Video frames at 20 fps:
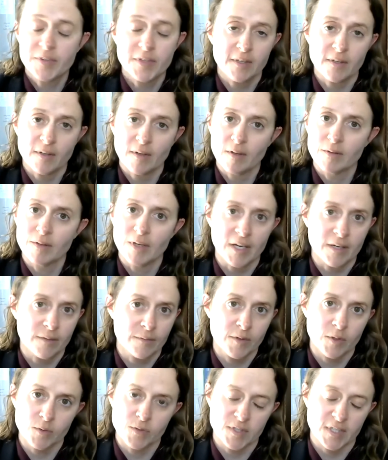that a lot of
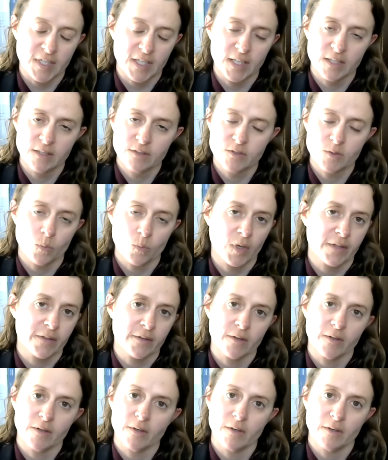those things,
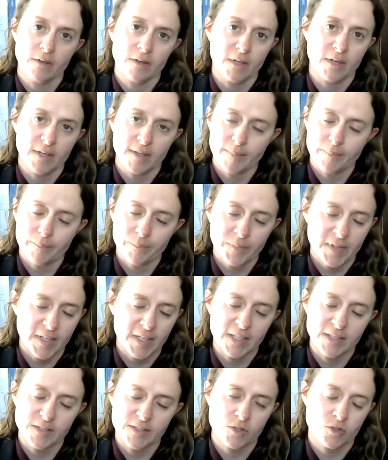whether
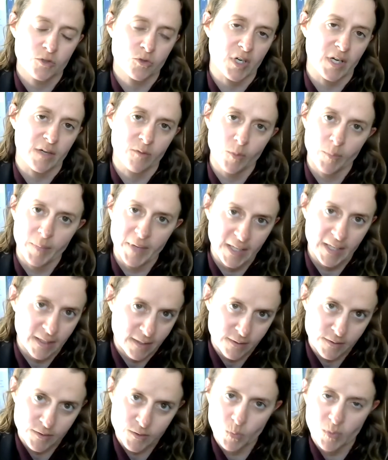it's travel
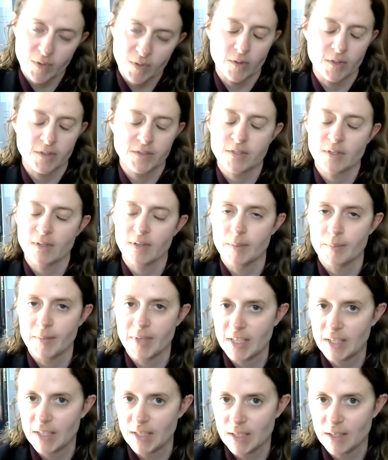bans, whether it's
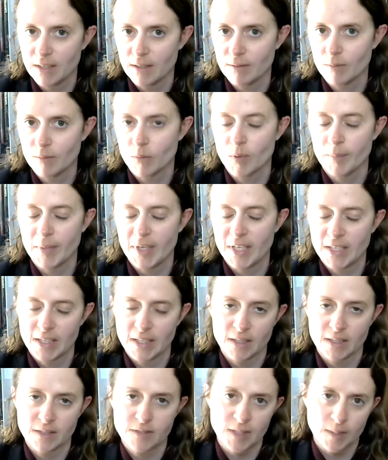eliminating remaining
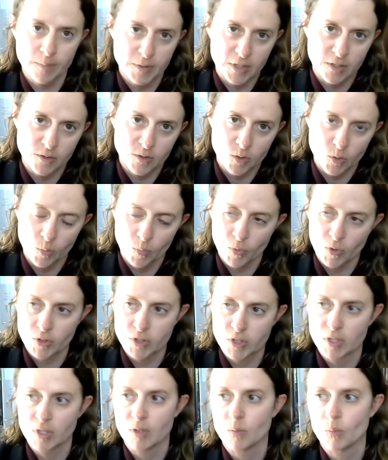exceptions to
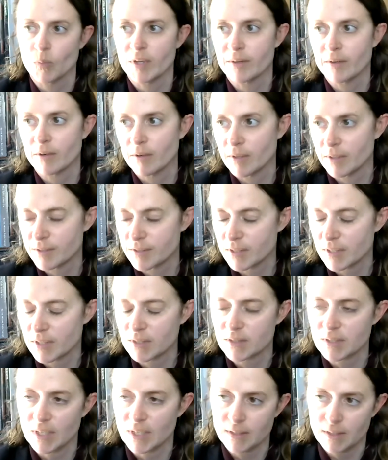abortion, whether it's
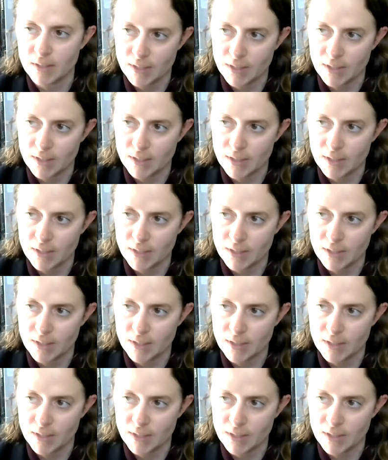extending